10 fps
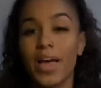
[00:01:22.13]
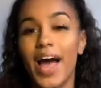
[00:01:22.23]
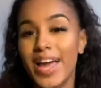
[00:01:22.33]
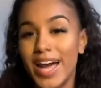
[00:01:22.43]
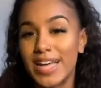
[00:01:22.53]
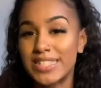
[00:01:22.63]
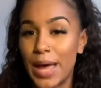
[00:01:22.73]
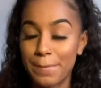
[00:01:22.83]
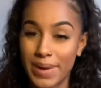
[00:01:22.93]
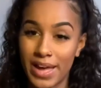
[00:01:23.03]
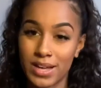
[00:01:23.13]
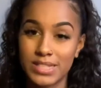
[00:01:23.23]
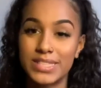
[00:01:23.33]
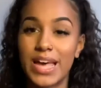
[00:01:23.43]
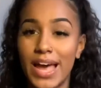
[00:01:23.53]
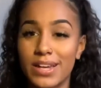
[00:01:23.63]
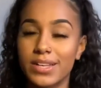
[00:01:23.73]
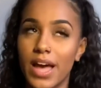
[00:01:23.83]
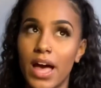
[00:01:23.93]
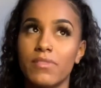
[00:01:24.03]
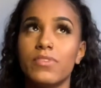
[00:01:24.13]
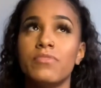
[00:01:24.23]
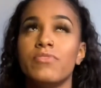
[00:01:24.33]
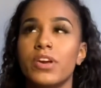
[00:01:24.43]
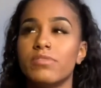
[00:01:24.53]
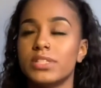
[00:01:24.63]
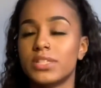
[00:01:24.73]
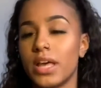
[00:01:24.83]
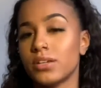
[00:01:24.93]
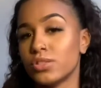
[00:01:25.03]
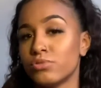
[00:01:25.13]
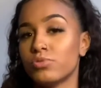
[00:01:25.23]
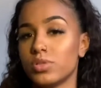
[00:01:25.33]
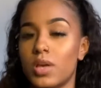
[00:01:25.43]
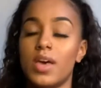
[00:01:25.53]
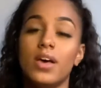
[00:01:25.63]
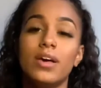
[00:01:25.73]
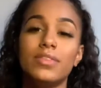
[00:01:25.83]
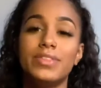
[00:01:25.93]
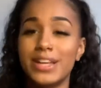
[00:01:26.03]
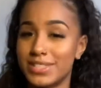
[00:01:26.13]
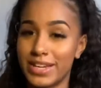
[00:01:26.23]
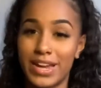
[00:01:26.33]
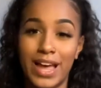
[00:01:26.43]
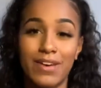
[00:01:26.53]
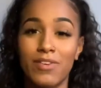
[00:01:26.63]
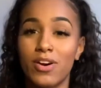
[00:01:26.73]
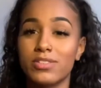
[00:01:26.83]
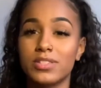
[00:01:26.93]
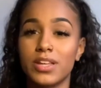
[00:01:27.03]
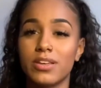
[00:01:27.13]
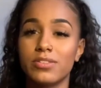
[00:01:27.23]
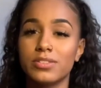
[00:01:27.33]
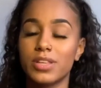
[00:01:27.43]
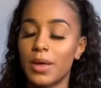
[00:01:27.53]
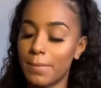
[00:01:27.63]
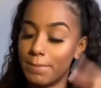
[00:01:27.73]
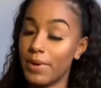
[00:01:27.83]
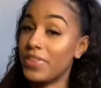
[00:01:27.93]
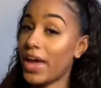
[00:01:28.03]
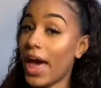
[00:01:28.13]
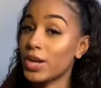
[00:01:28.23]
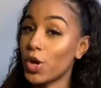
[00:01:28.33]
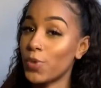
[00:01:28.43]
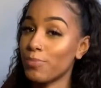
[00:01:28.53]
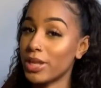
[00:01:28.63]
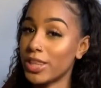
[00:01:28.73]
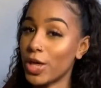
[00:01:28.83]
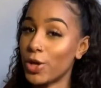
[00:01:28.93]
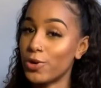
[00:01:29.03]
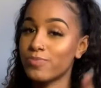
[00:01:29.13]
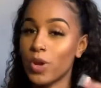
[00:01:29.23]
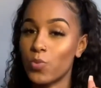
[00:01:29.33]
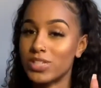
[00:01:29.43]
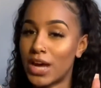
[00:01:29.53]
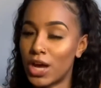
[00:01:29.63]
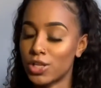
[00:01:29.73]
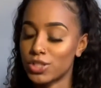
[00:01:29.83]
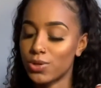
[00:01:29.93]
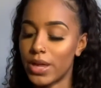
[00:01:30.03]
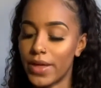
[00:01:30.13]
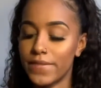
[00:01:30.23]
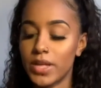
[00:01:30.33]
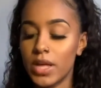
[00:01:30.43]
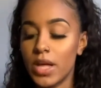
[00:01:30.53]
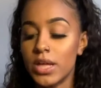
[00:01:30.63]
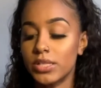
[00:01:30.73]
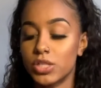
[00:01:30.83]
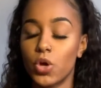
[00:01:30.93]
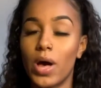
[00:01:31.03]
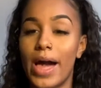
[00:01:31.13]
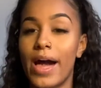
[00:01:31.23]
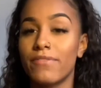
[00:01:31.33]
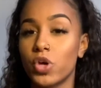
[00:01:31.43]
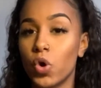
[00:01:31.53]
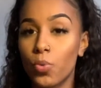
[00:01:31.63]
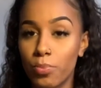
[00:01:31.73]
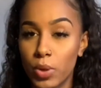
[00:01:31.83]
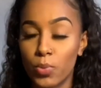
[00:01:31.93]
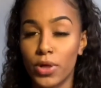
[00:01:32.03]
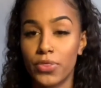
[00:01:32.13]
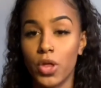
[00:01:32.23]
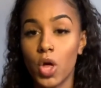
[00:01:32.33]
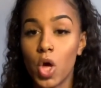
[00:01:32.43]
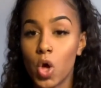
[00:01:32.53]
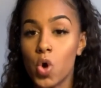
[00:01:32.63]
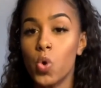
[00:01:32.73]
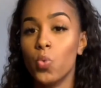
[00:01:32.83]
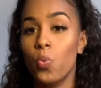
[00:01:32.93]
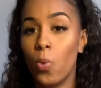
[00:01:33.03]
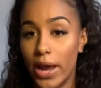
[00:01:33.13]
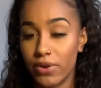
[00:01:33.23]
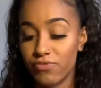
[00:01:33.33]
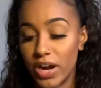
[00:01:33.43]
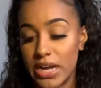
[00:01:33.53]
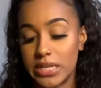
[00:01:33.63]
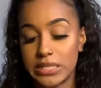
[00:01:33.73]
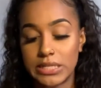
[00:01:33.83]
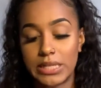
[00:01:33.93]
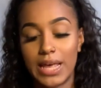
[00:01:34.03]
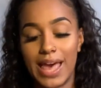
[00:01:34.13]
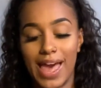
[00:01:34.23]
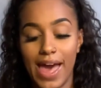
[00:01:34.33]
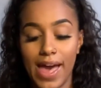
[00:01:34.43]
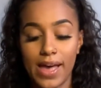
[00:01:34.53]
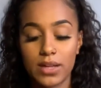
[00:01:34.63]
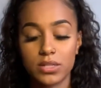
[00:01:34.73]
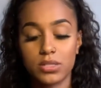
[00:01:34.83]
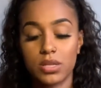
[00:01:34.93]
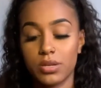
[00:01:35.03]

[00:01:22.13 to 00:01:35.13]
Hi guys, I'm back. Sadly, I have very sad news. They didn't have oxtails, but they had goat meat though, which I also love. So I have goat meat with white rice, and